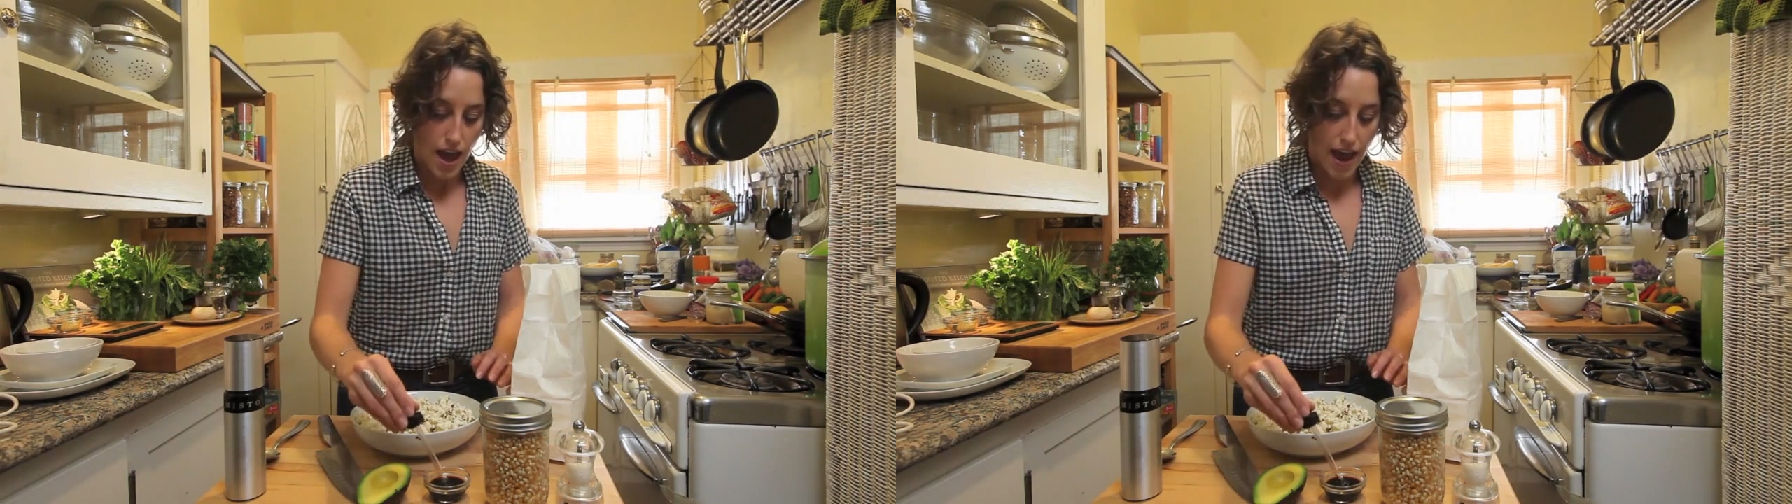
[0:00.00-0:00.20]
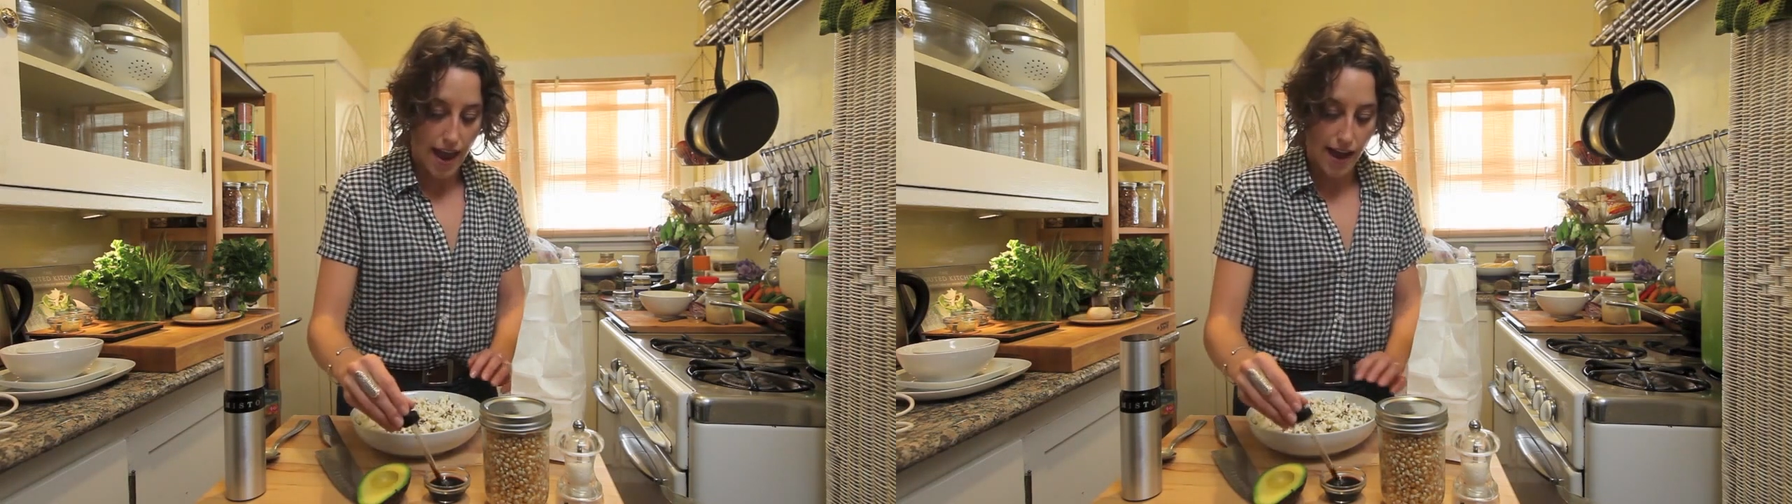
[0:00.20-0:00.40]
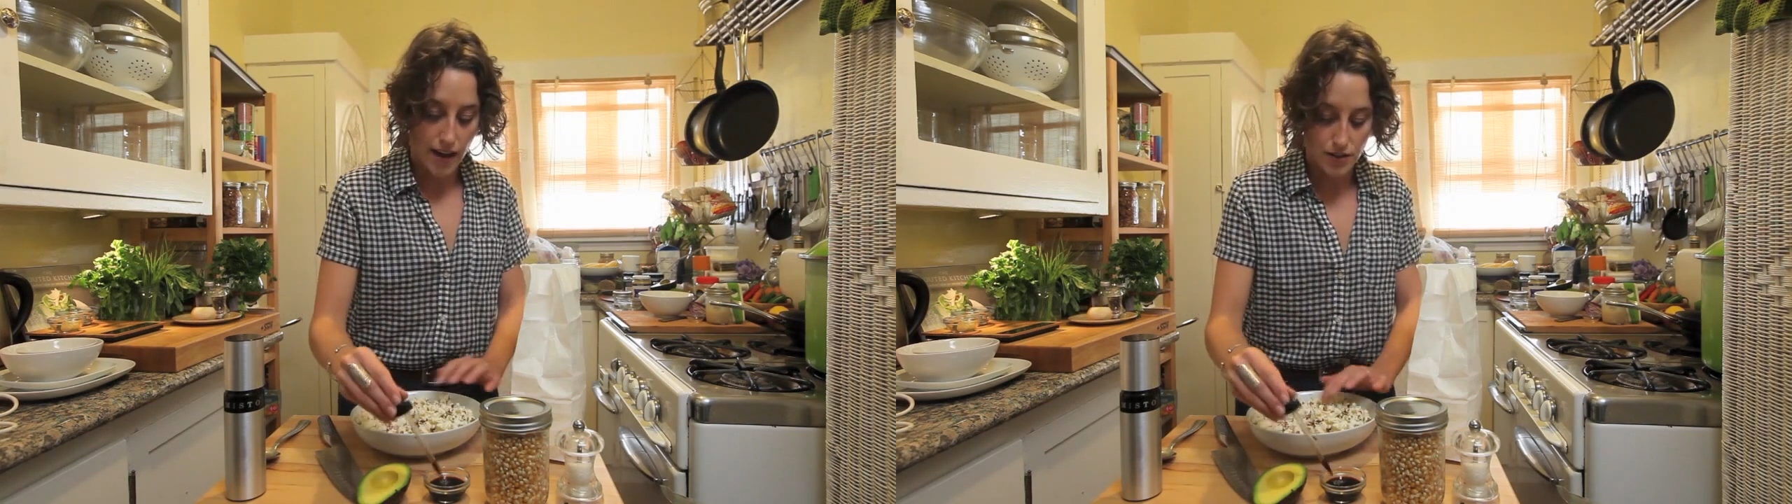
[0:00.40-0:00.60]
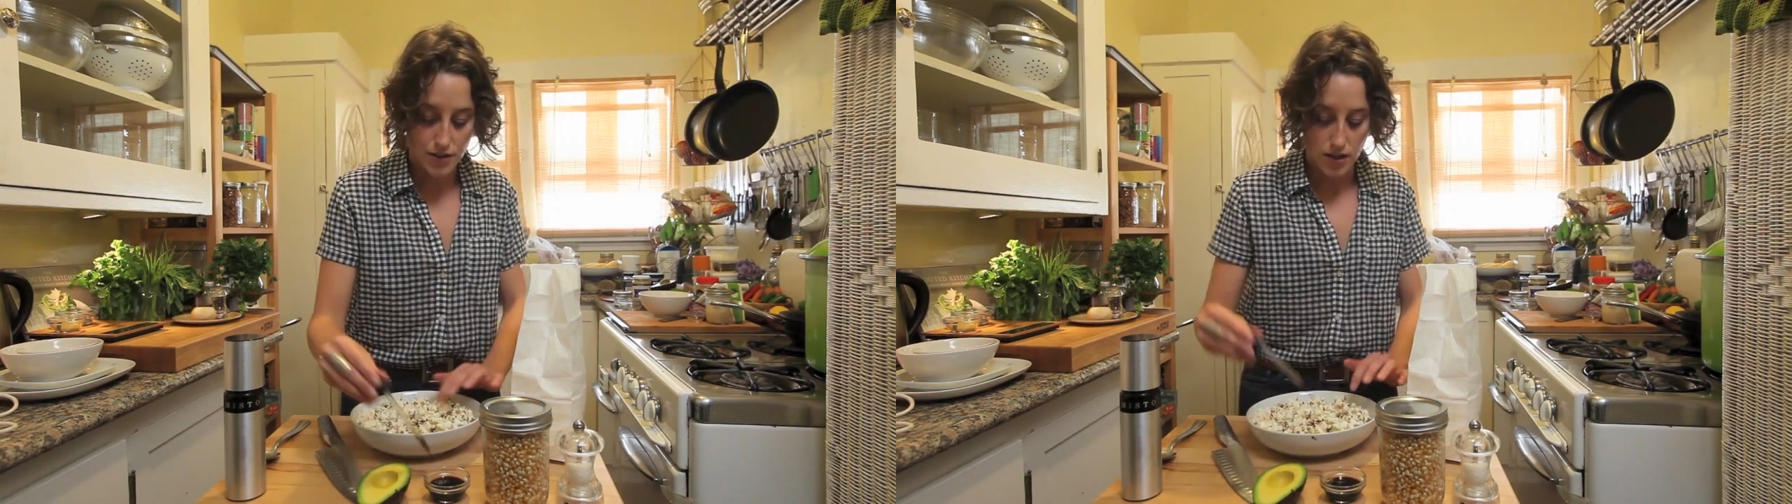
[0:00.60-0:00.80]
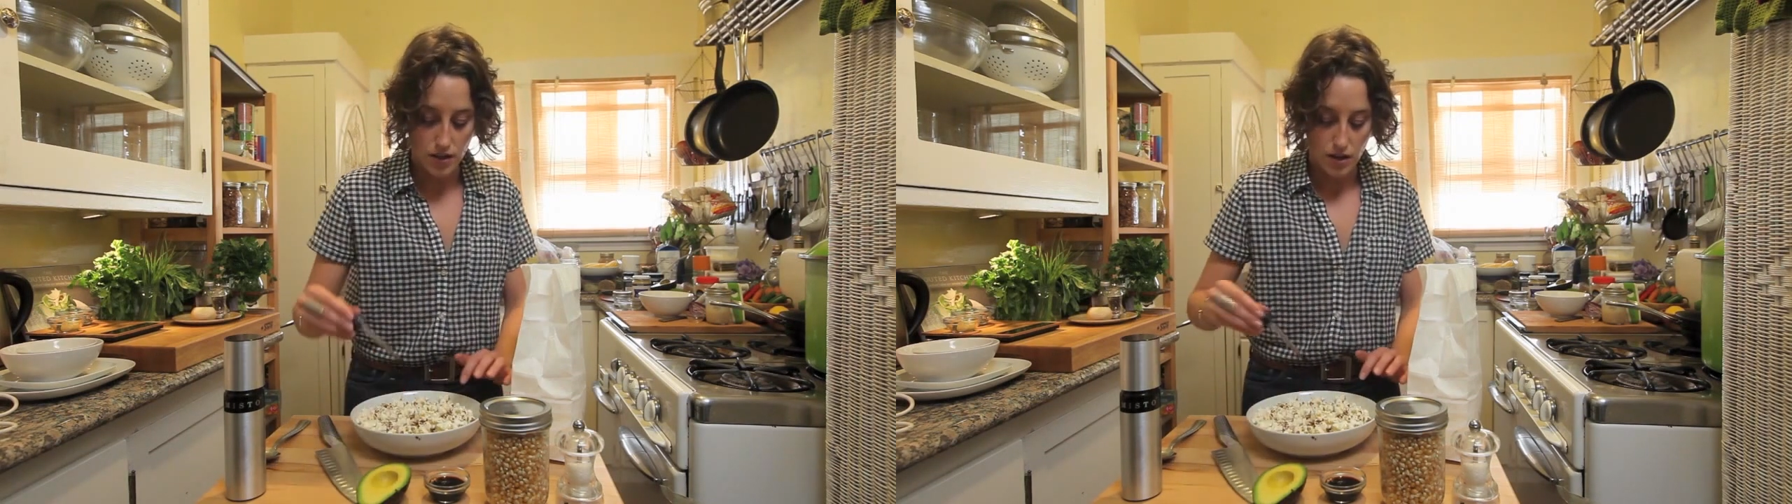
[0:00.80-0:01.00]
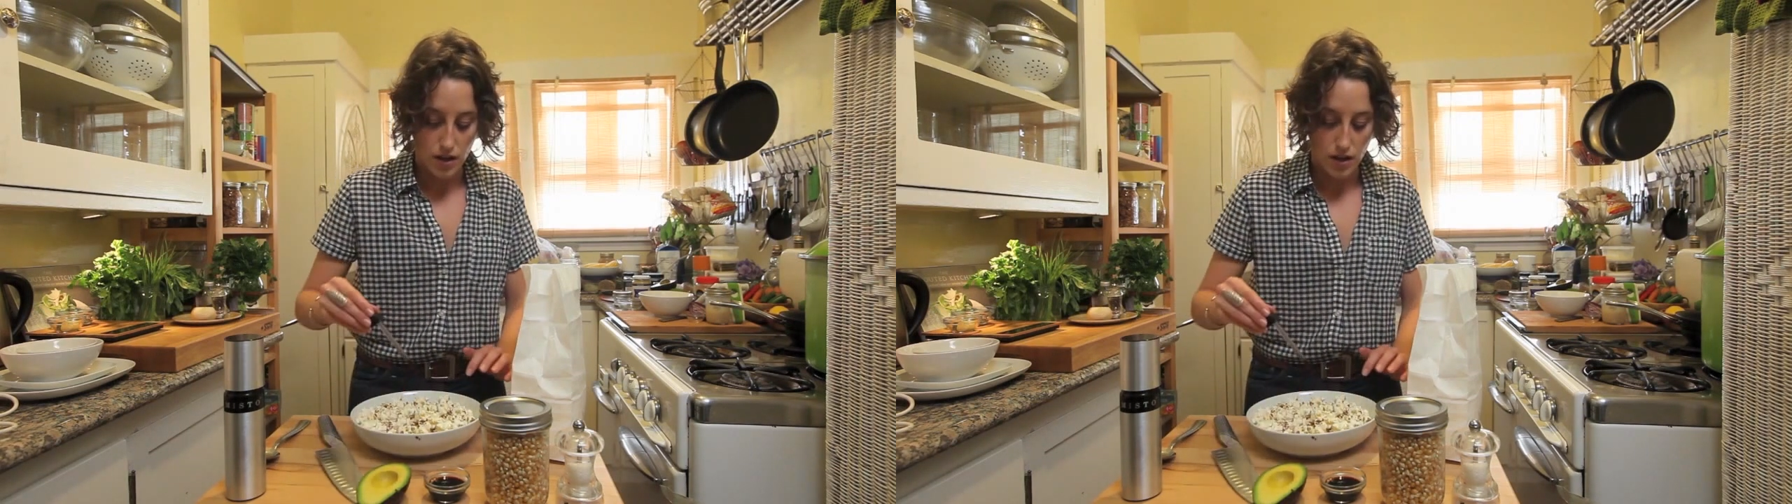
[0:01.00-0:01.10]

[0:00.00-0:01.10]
And